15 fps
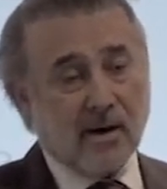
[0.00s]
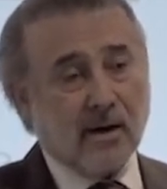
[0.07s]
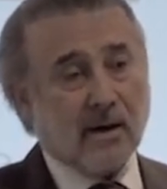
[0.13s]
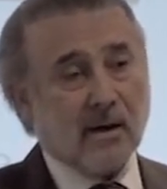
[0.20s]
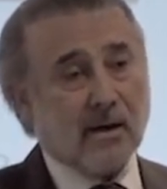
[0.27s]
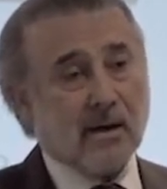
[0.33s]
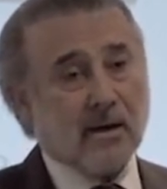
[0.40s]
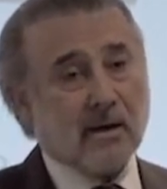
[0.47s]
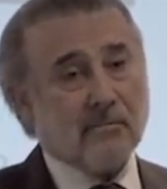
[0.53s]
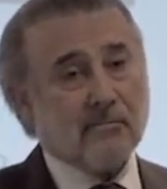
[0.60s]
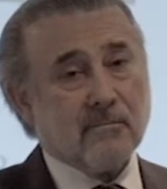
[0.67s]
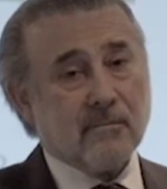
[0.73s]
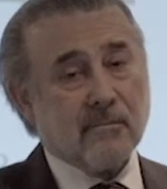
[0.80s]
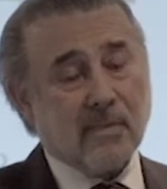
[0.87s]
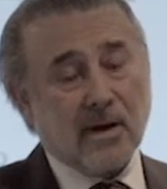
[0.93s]

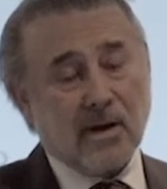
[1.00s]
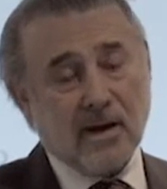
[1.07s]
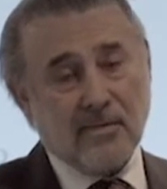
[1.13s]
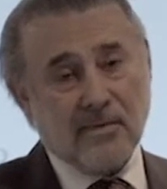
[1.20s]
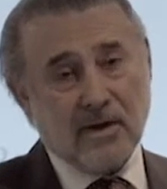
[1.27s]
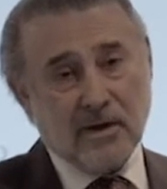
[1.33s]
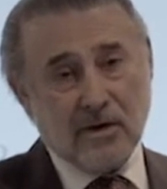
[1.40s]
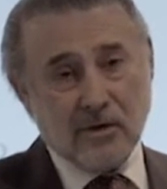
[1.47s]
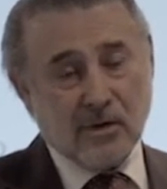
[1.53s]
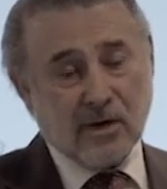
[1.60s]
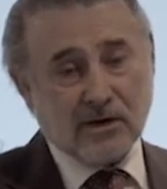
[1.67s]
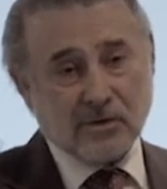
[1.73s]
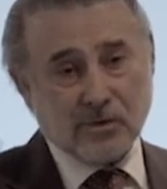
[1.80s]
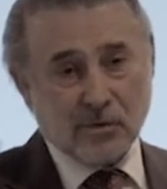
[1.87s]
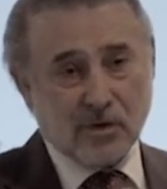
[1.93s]
and then you
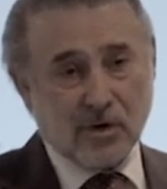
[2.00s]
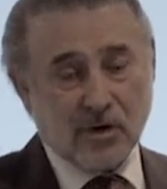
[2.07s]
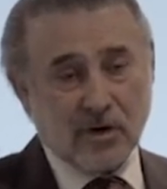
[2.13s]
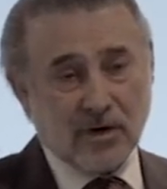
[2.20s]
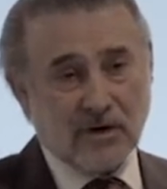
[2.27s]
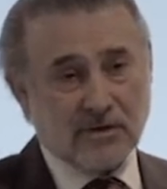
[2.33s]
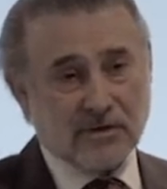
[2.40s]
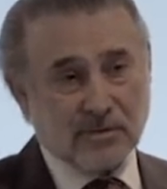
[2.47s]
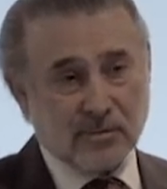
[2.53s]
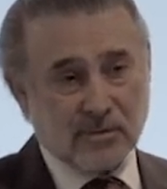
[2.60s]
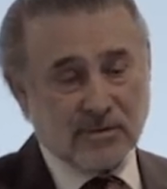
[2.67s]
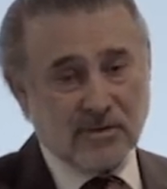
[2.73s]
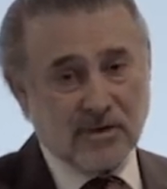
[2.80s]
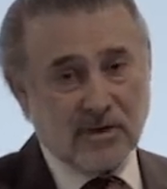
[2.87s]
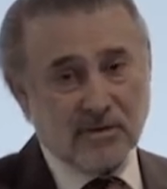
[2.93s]
get your colleagues to
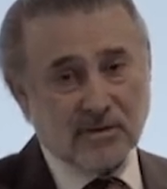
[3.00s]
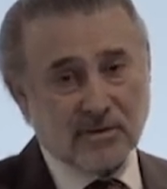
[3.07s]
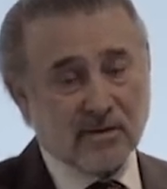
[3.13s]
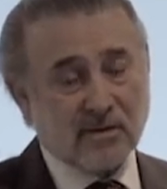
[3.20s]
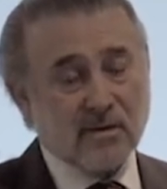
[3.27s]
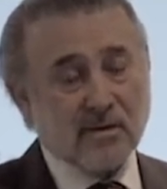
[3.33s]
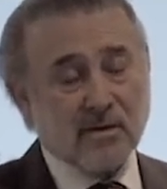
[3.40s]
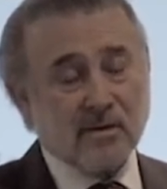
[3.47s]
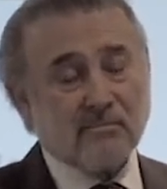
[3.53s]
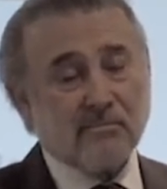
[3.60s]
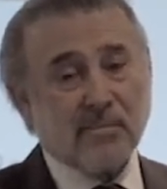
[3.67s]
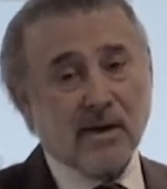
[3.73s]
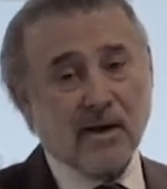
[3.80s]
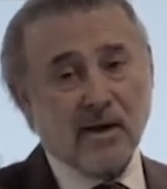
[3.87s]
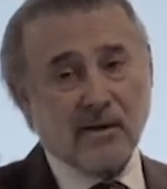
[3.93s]
assist,
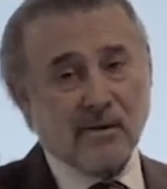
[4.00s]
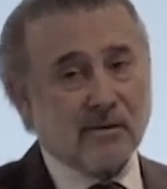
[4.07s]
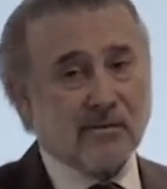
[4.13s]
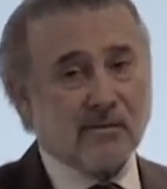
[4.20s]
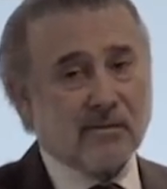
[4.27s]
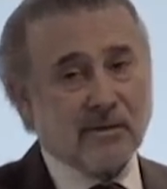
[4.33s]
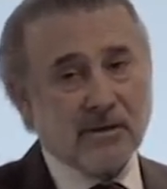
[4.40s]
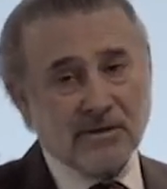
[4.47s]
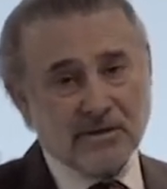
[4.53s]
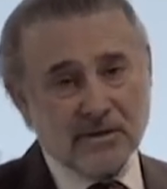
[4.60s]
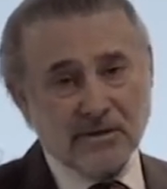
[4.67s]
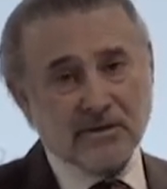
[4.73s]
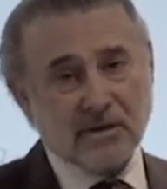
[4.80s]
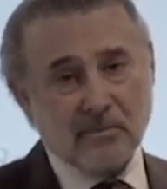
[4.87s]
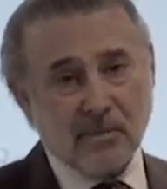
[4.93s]
but this
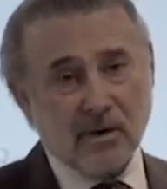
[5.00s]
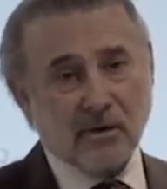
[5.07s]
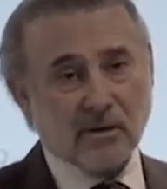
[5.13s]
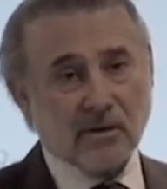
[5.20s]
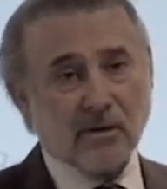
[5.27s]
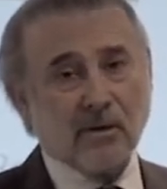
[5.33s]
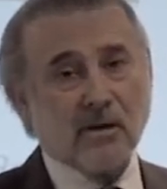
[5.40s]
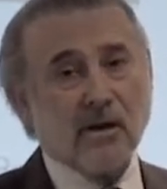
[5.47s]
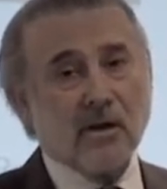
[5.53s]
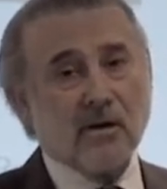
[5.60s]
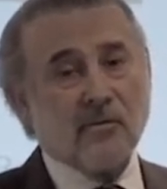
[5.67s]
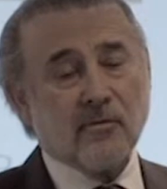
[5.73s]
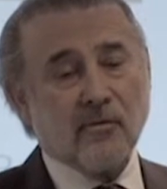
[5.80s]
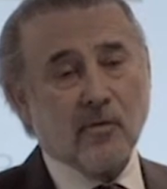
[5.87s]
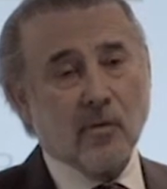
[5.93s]
is a model
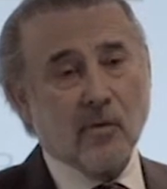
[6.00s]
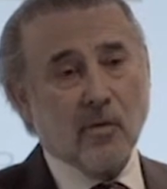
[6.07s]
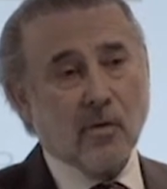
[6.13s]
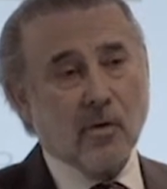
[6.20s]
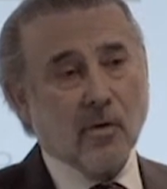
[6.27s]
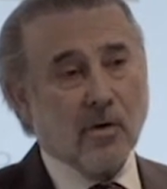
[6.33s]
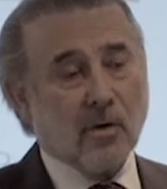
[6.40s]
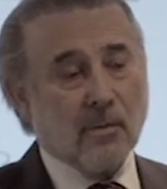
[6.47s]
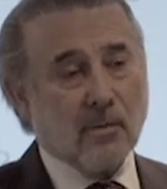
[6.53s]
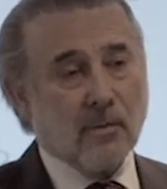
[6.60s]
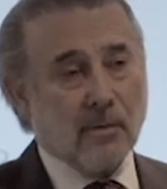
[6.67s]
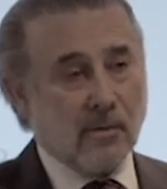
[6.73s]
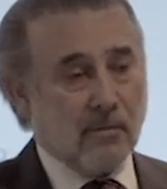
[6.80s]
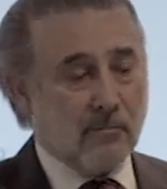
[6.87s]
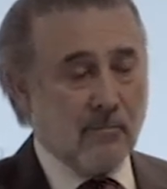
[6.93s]
for
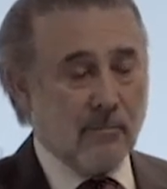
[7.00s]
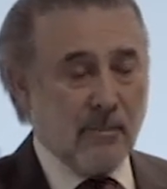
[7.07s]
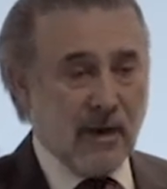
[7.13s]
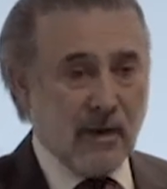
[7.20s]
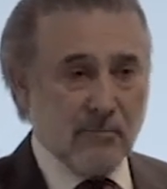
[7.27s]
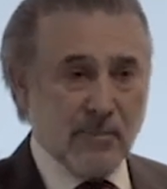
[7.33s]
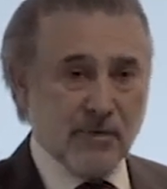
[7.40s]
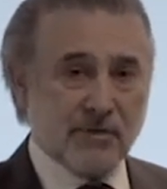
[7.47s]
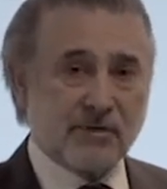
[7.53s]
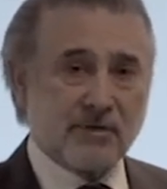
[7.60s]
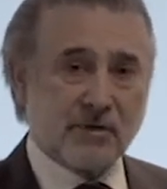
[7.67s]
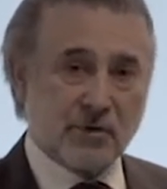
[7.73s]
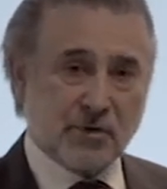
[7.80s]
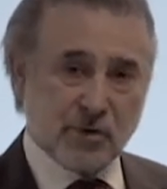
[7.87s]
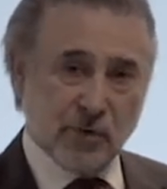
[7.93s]
members
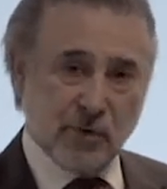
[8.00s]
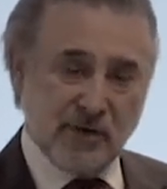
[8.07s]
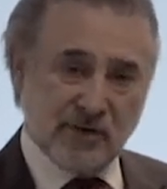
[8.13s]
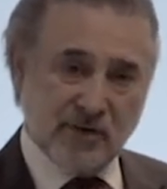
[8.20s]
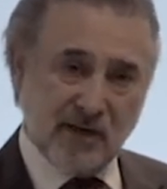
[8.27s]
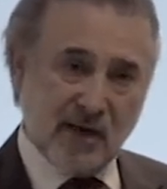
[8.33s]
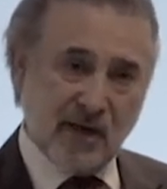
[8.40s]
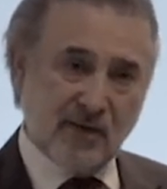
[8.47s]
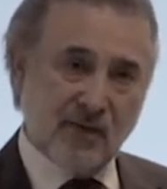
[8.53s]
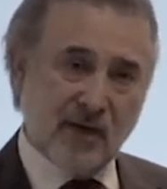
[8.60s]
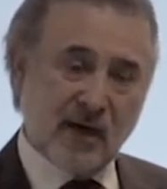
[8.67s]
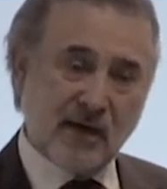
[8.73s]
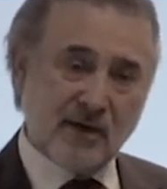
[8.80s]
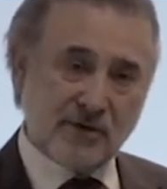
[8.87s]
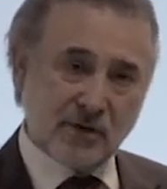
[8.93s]
to join
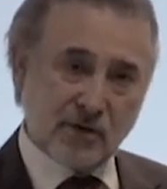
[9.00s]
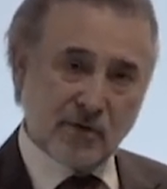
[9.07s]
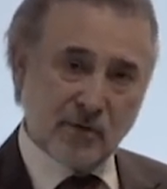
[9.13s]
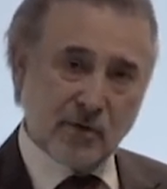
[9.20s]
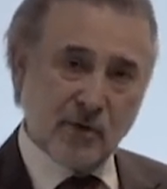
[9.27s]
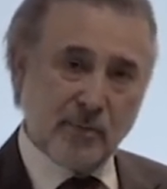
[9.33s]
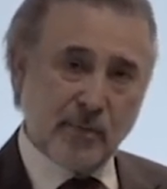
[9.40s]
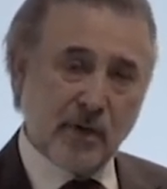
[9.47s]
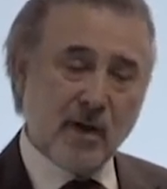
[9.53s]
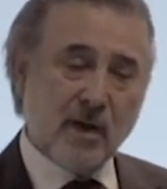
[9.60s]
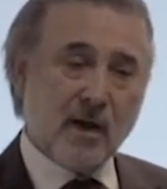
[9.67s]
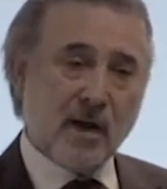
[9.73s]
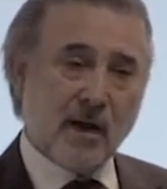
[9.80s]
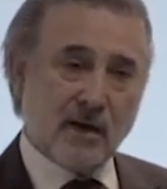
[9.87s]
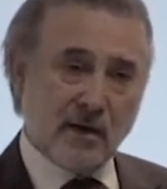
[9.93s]
together as a group
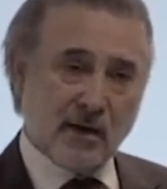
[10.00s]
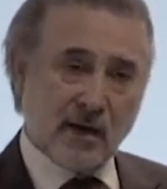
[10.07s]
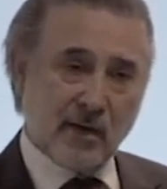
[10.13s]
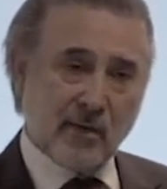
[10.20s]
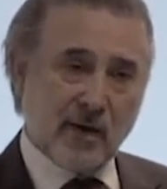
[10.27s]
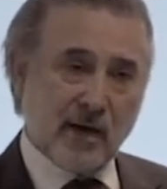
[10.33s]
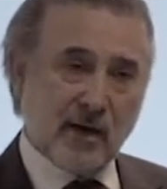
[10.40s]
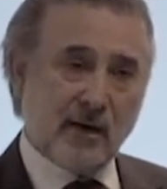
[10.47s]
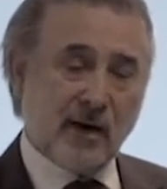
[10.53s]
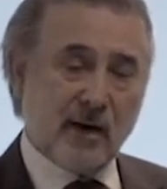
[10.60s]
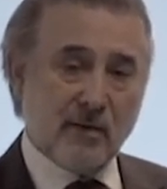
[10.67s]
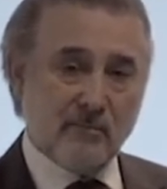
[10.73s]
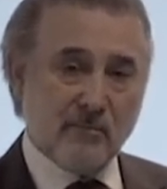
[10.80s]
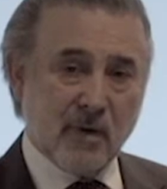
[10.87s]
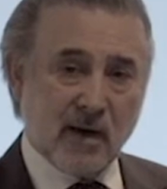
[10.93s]
and go out
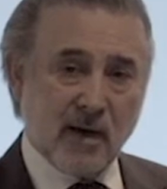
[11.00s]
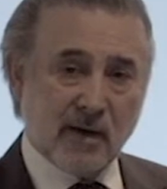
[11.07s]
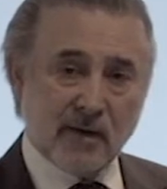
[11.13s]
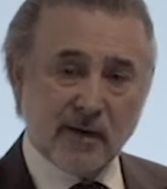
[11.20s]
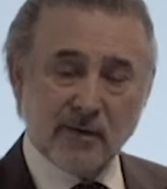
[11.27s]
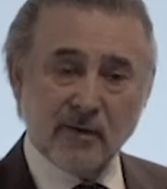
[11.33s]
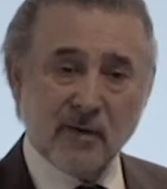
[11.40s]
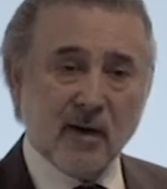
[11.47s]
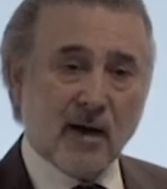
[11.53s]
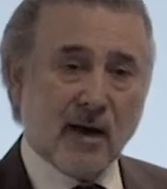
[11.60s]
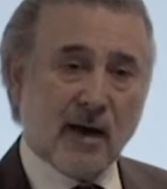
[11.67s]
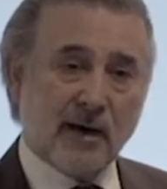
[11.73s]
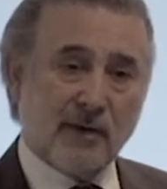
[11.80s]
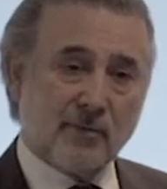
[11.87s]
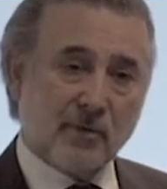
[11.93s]
and market
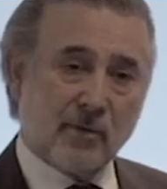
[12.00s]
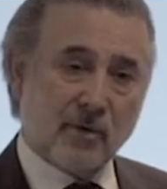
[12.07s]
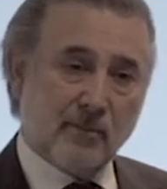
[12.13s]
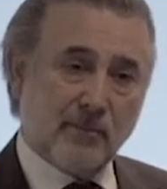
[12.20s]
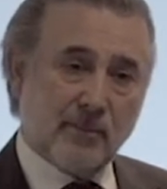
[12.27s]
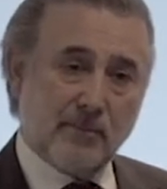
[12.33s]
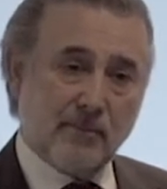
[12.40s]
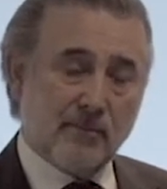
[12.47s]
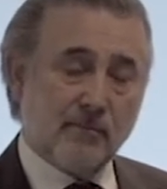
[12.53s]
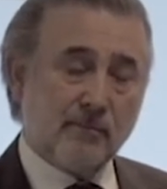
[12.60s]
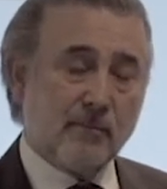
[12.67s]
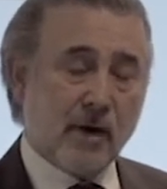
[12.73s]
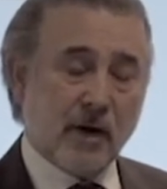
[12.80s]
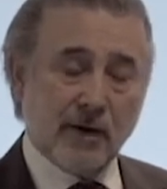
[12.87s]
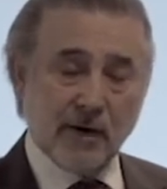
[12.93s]
under an
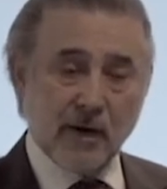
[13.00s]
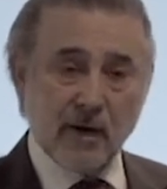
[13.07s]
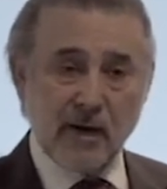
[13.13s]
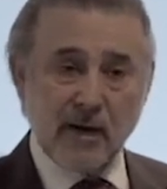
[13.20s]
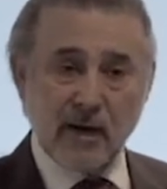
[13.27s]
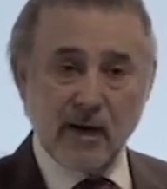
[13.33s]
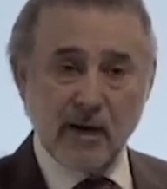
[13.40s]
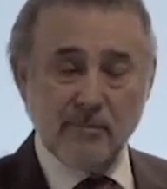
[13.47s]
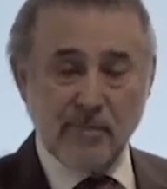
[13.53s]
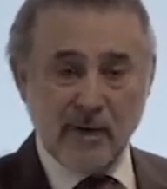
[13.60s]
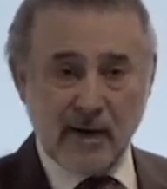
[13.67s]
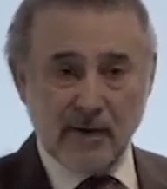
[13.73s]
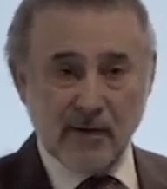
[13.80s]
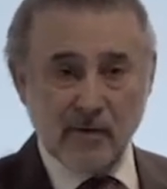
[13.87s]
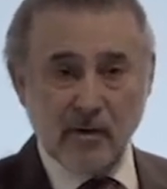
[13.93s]
IR
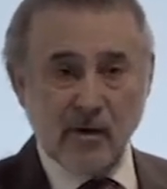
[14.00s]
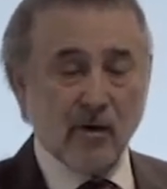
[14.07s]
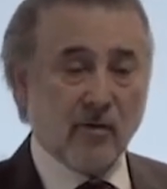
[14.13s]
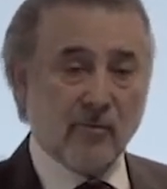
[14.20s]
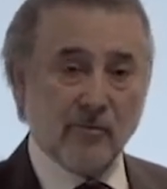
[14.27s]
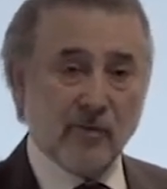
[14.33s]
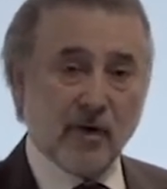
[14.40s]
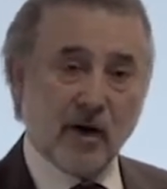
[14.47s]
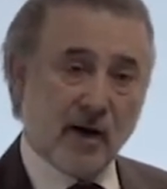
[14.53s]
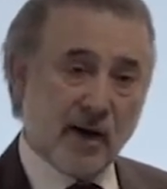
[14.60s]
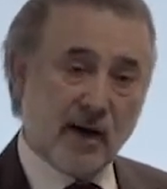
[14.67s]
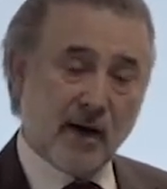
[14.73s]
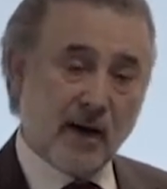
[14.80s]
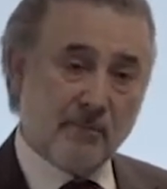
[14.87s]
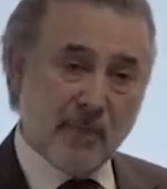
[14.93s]
banner of
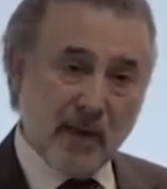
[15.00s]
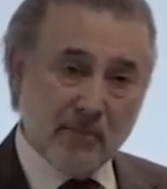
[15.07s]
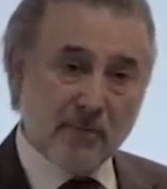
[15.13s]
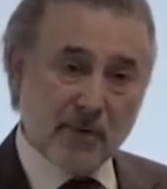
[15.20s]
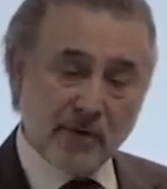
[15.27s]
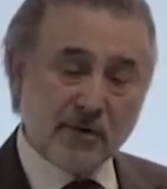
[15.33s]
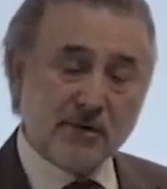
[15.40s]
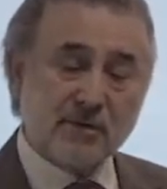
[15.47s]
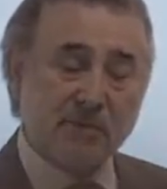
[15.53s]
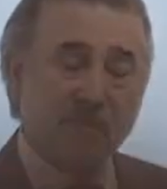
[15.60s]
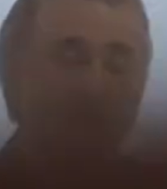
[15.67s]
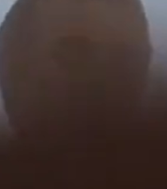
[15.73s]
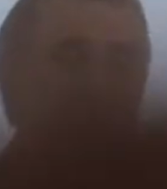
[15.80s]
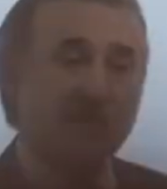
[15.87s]
IR members